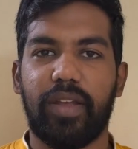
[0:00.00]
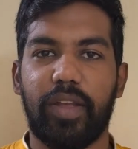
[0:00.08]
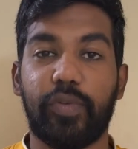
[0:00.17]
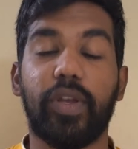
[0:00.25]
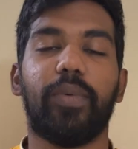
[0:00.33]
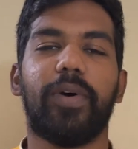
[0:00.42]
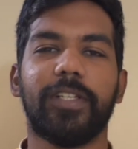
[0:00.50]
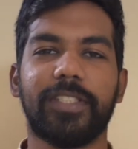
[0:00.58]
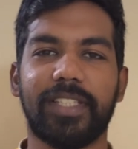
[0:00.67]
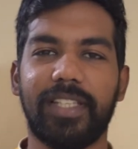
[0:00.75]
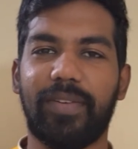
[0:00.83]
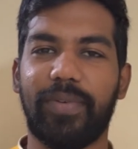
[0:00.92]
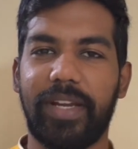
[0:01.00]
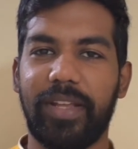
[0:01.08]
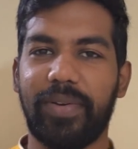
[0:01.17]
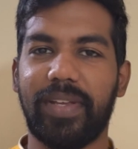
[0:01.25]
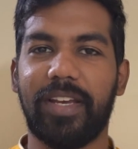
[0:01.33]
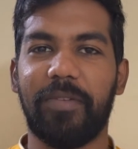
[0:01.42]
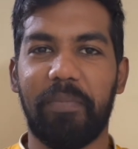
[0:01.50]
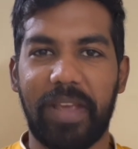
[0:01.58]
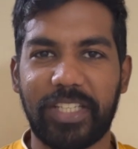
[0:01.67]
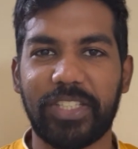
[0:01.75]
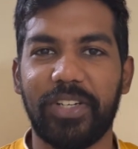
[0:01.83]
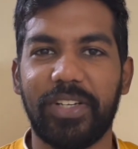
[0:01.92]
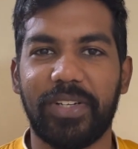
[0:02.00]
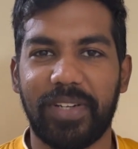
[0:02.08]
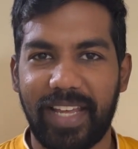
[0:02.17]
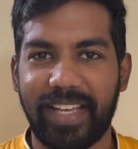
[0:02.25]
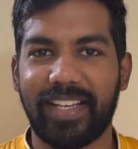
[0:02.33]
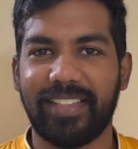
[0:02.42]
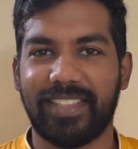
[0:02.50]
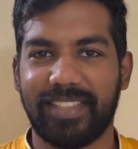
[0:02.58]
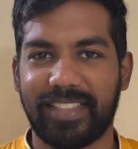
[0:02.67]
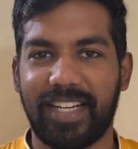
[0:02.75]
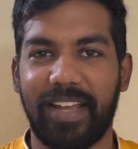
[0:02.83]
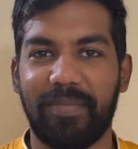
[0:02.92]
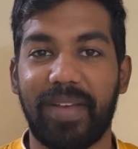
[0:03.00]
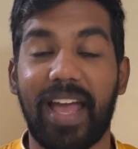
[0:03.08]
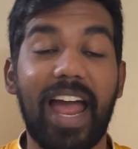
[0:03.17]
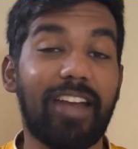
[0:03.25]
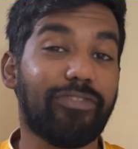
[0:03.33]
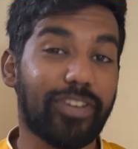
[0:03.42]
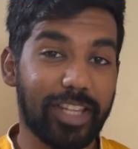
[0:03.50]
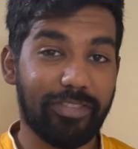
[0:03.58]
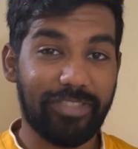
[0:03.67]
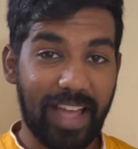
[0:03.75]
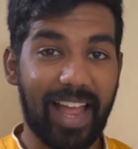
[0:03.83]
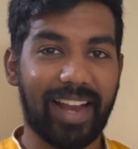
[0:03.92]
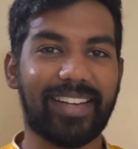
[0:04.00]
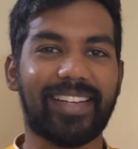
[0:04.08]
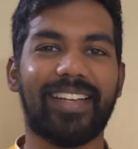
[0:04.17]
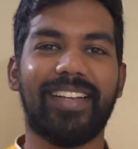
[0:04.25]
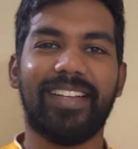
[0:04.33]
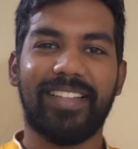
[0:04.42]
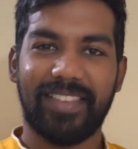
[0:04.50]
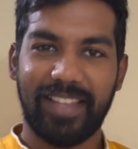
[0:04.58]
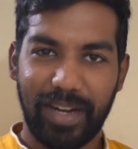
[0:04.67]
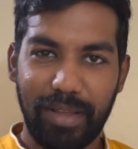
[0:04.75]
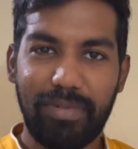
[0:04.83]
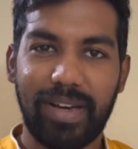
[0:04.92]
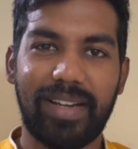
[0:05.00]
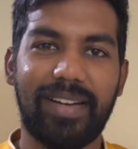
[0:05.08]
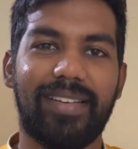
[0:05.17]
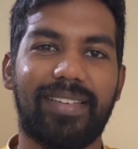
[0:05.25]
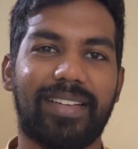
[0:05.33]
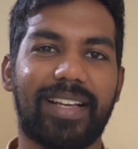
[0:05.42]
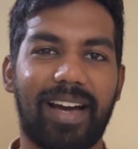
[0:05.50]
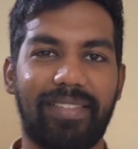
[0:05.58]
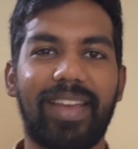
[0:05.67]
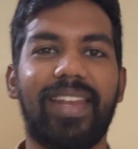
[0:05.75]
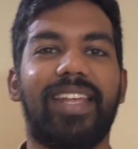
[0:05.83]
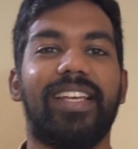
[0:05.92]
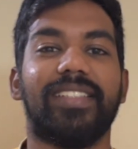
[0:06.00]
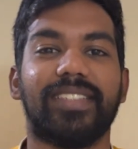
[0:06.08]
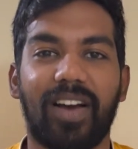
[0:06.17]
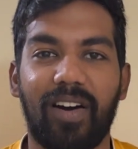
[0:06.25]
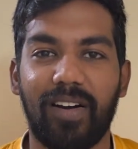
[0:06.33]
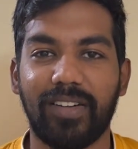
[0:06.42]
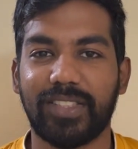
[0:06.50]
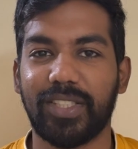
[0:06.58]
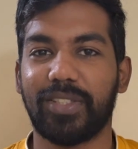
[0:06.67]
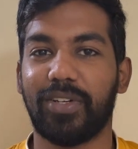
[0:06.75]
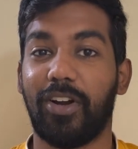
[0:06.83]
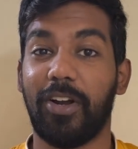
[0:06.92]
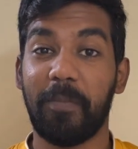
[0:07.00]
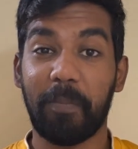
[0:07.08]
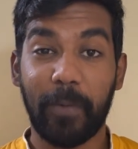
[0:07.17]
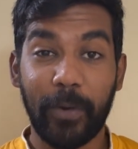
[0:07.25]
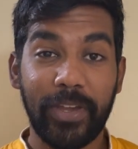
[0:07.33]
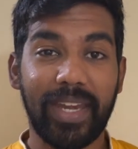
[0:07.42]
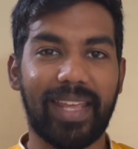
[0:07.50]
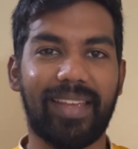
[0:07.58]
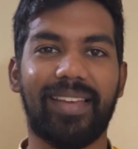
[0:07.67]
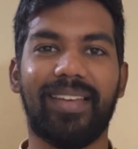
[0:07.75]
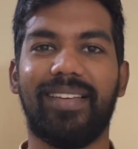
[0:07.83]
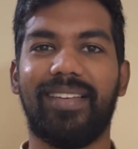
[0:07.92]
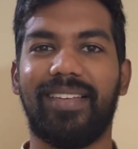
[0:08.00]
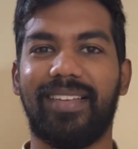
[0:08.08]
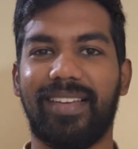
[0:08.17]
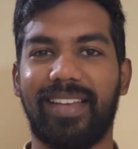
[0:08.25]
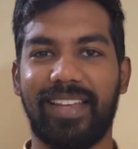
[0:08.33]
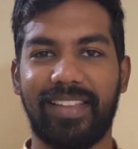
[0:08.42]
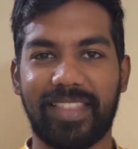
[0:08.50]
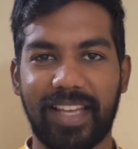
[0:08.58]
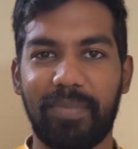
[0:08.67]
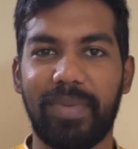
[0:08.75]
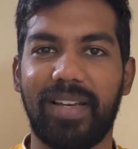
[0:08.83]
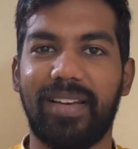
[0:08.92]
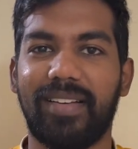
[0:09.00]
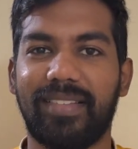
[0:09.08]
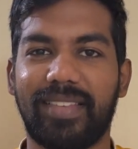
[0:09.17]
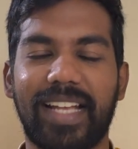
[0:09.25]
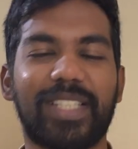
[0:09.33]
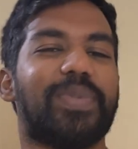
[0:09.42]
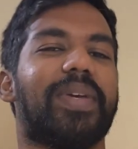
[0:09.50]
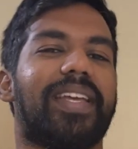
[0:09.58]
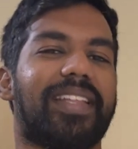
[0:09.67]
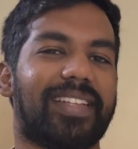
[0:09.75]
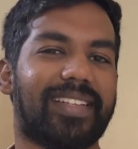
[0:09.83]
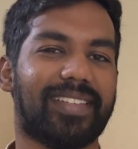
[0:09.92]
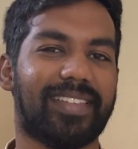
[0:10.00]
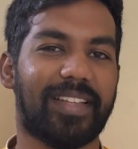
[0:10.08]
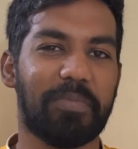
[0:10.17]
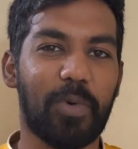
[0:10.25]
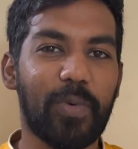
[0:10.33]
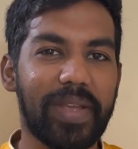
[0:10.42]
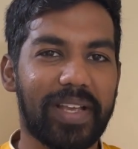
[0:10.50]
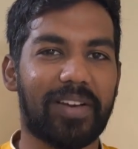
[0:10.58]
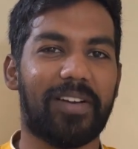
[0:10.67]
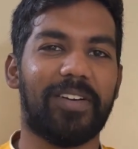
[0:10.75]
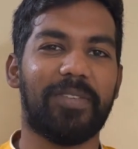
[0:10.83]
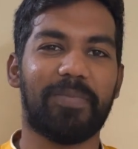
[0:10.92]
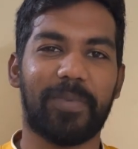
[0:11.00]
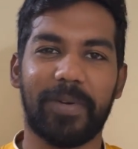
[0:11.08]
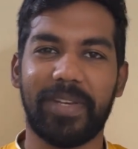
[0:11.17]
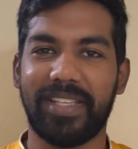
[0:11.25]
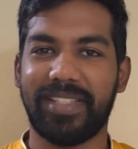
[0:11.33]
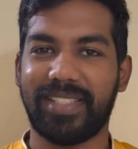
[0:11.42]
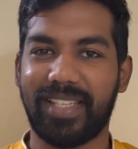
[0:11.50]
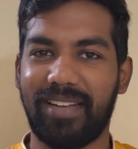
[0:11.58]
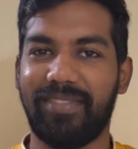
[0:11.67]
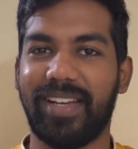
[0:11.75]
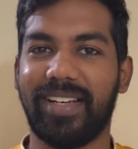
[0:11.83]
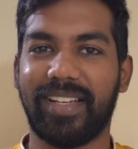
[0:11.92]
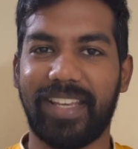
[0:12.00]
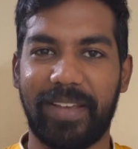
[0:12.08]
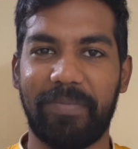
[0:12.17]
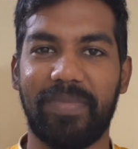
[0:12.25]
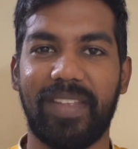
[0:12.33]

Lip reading: If you watched the video here, make sure to like and subscribe. And for the fact, the river Kaveri is also called Ponni in Tamil. That's where the movie called Ponniyin Selvan came.